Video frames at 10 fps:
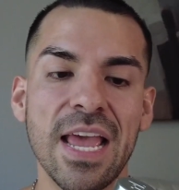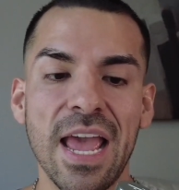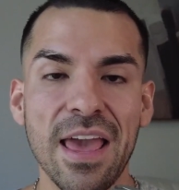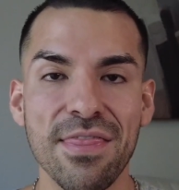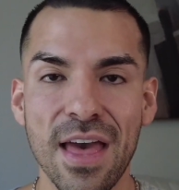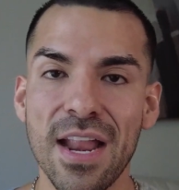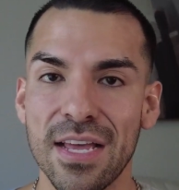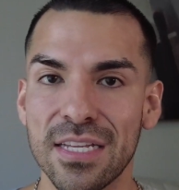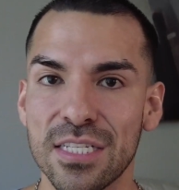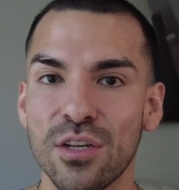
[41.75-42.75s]
And that I
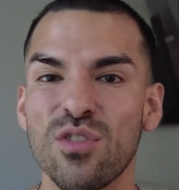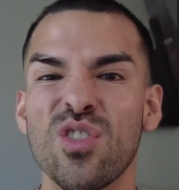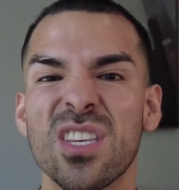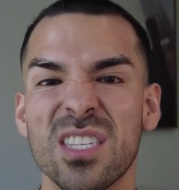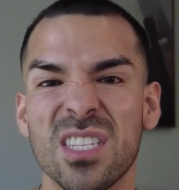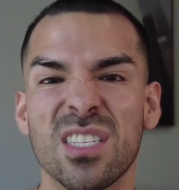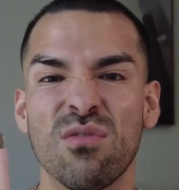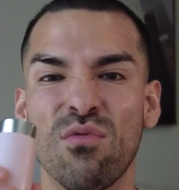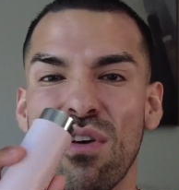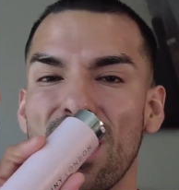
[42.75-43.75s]
can tell you, this is
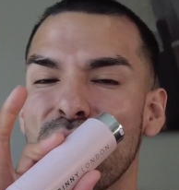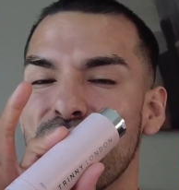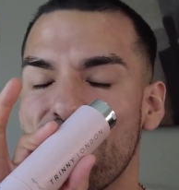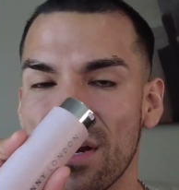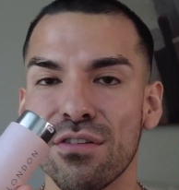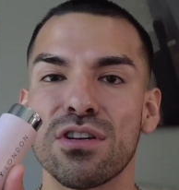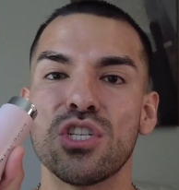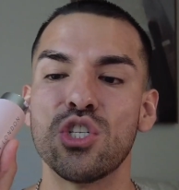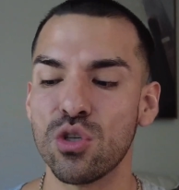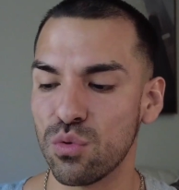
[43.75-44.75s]
a very
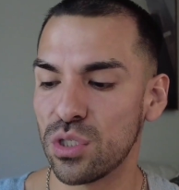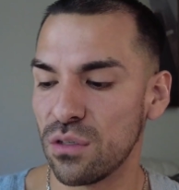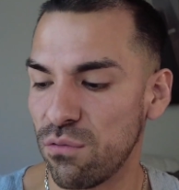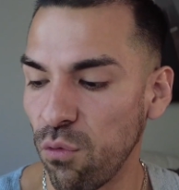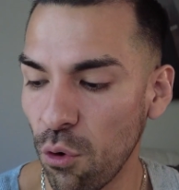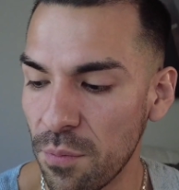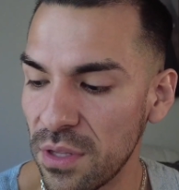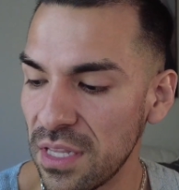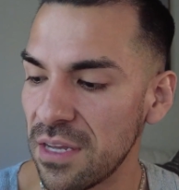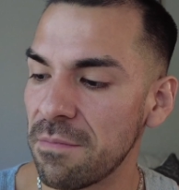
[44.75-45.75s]
juicy
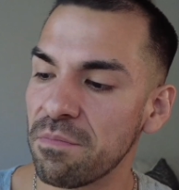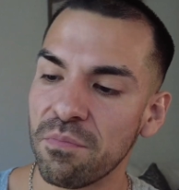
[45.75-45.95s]
formula.